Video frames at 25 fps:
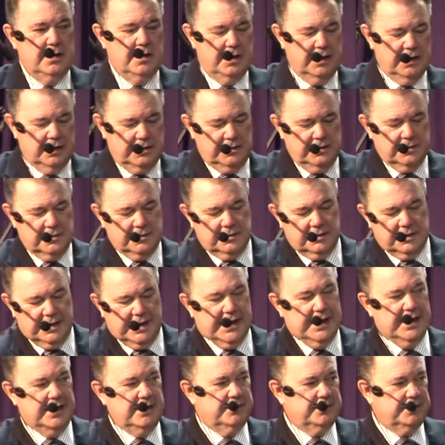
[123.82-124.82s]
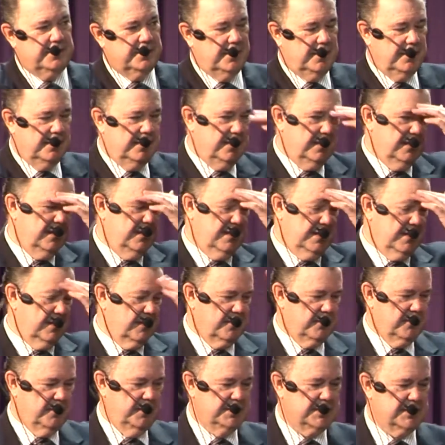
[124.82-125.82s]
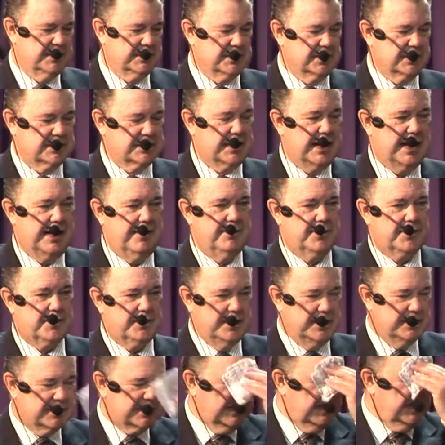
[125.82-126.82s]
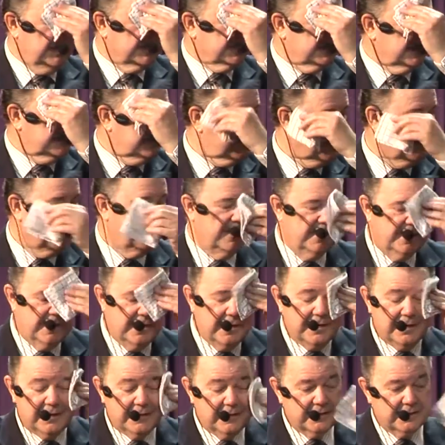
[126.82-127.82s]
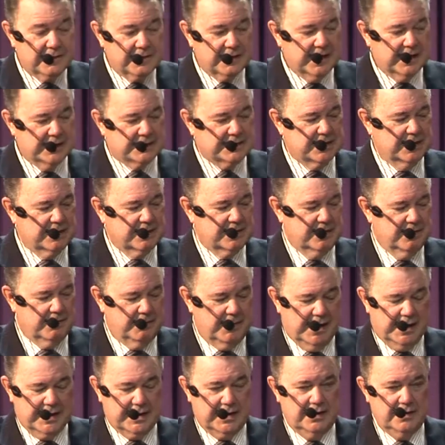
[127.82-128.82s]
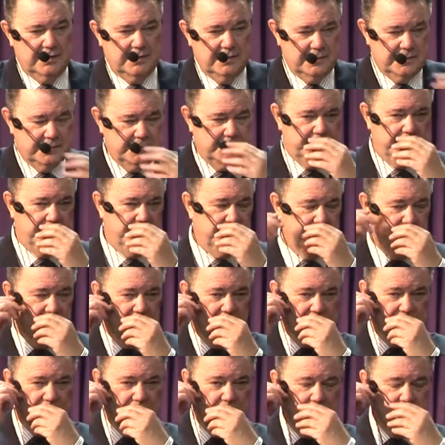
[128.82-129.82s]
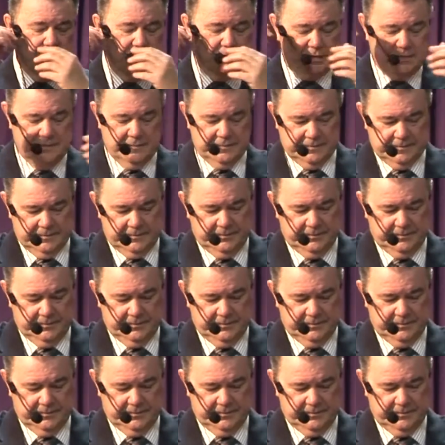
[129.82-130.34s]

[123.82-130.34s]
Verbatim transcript: in your life which is the same three seasons that's in the body, the church.